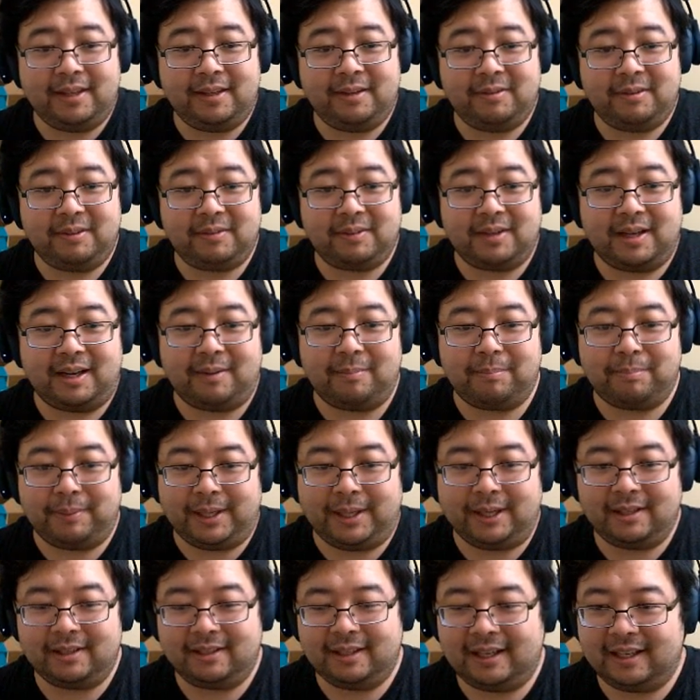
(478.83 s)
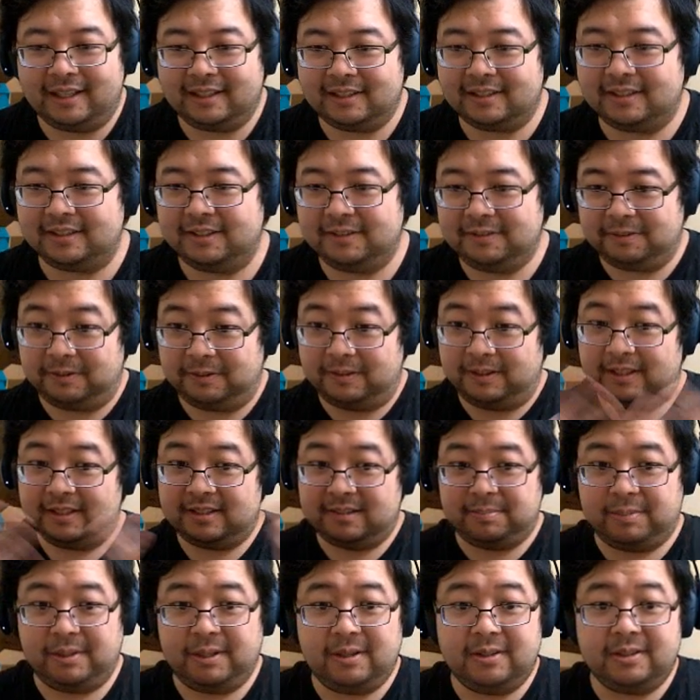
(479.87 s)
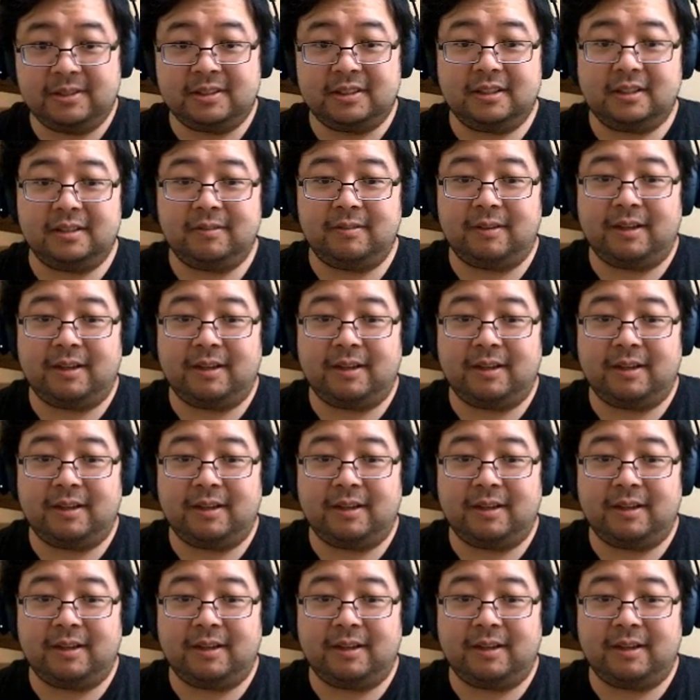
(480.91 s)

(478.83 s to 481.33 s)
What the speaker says: we've got Bakuhatsu for the explosion, we got